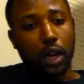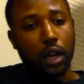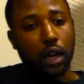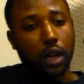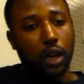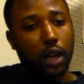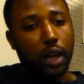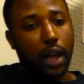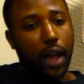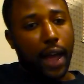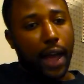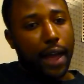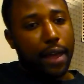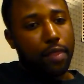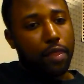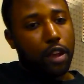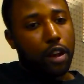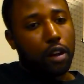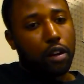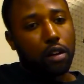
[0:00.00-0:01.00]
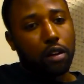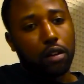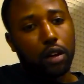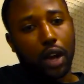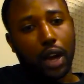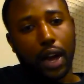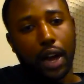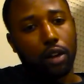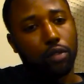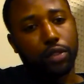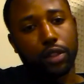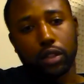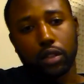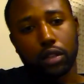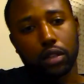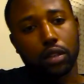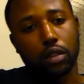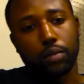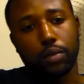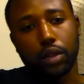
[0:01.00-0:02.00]
I don't think
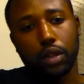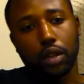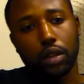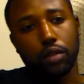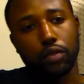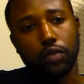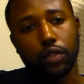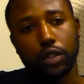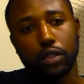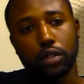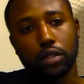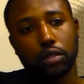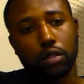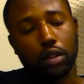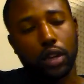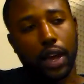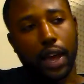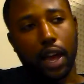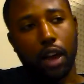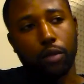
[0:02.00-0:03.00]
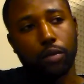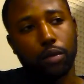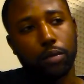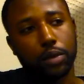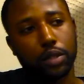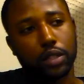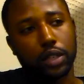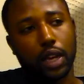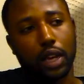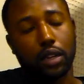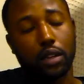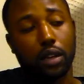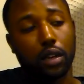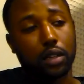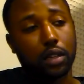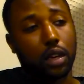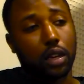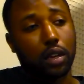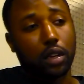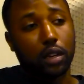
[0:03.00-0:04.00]
there are going to be any features on the album. It's not
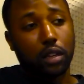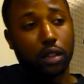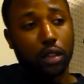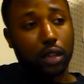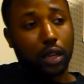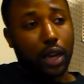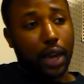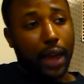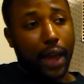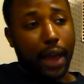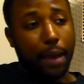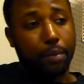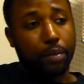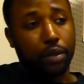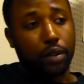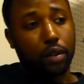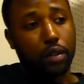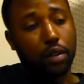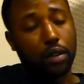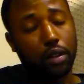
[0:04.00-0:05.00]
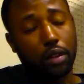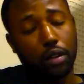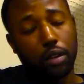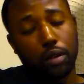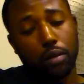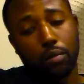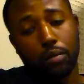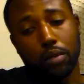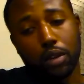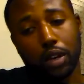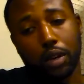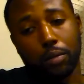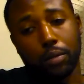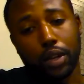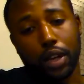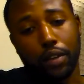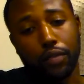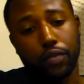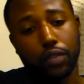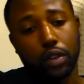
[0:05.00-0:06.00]
done yet. Anything could happen. But
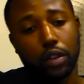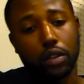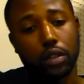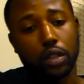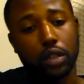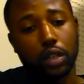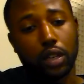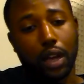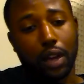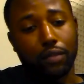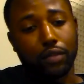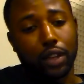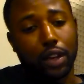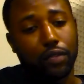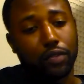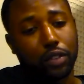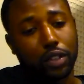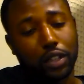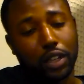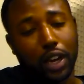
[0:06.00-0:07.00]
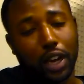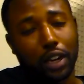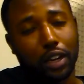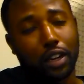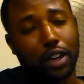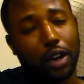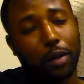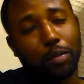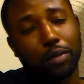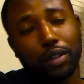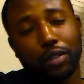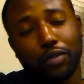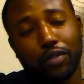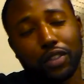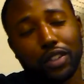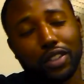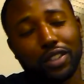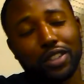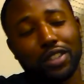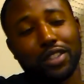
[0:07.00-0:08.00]
I've definitely got a couple of
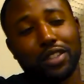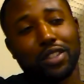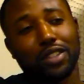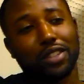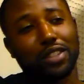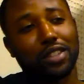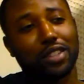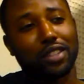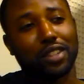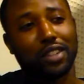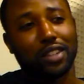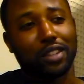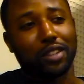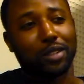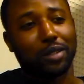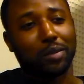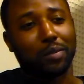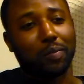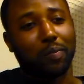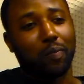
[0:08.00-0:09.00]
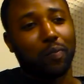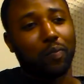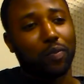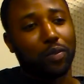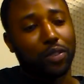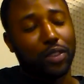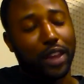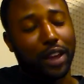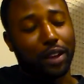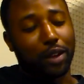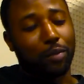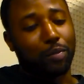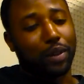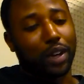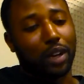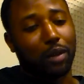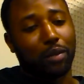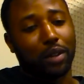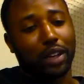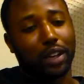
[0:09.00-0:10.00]
features down the
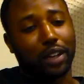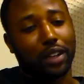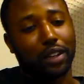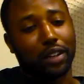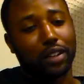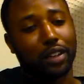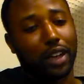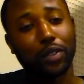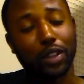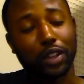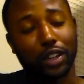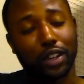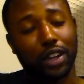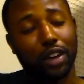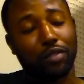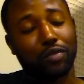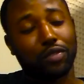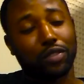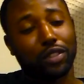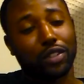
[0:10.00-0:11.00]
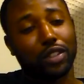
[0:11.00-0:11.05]
pipeline. Looking out